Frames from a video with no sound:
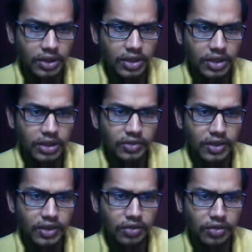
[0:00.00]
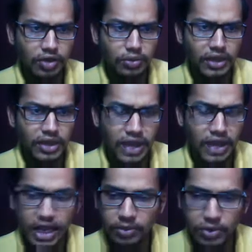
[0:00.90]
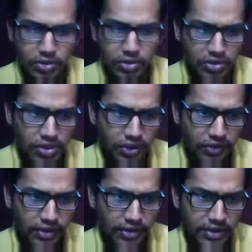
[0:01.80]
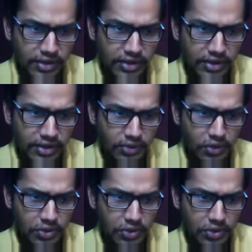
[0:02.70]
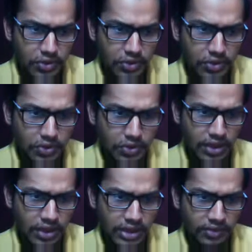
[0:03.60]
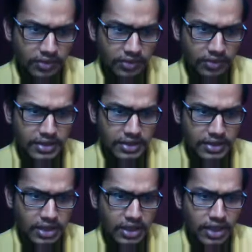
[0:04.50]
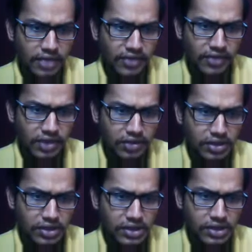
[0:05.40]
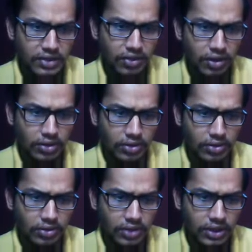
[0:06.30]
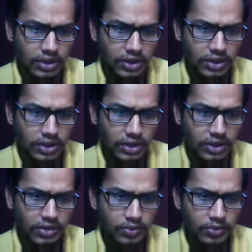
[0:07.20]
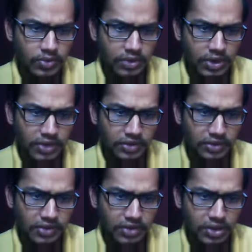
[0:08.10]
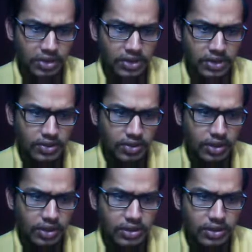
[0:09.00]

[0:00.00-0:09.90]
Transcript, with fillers: if I go on my add post you will see post classified ads functionality is called. Okay, post classified functionality is called,